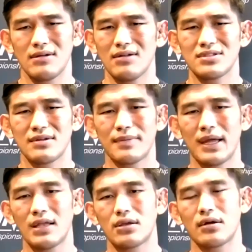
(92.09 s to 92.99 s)

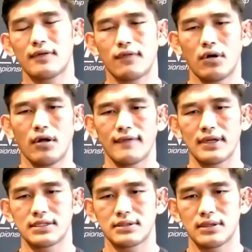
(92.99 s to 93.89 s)
bad year for all of
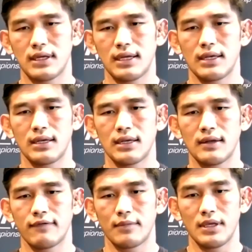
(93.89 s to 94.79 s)
us. And
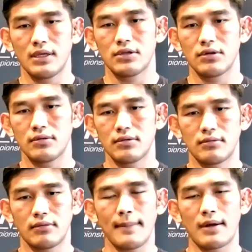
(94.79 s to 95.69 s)
for me to
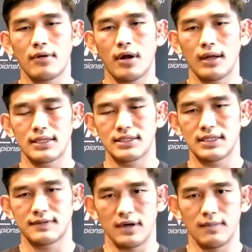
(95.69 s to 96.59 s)
right my wrong, it's
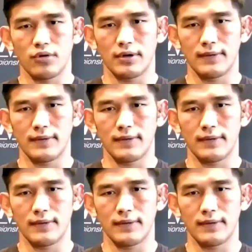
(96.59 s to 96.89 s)
very important.